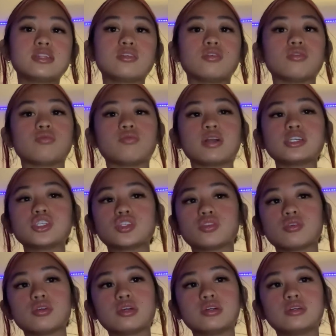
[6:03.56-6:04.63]
or rushed
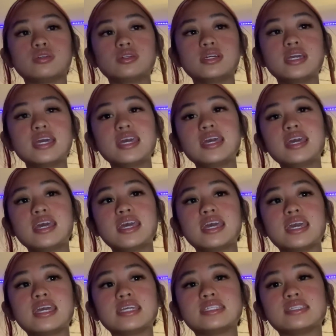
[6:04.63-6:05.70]
through,
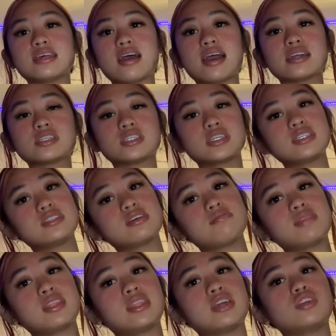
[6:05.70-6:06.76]
it's actually something
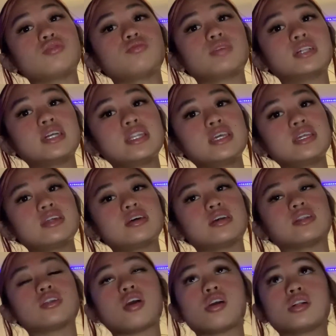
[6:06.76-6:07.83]
that you really need to
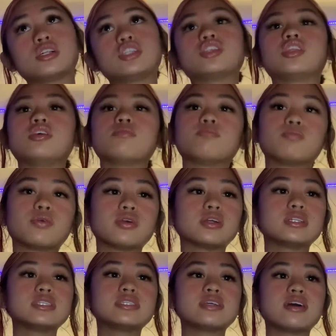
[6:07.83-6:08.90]
acknowledge the
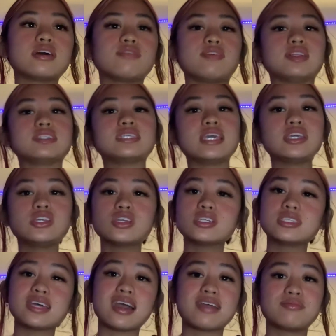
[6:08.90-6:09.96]
importance of and take your
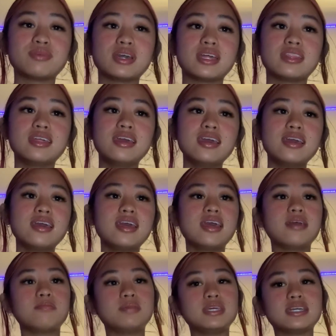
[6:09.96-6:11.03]
time with,
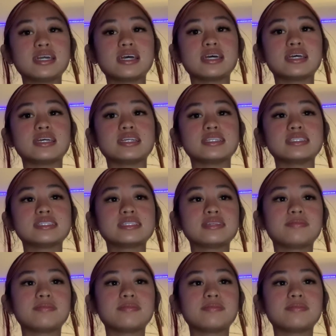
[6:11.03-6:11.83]
because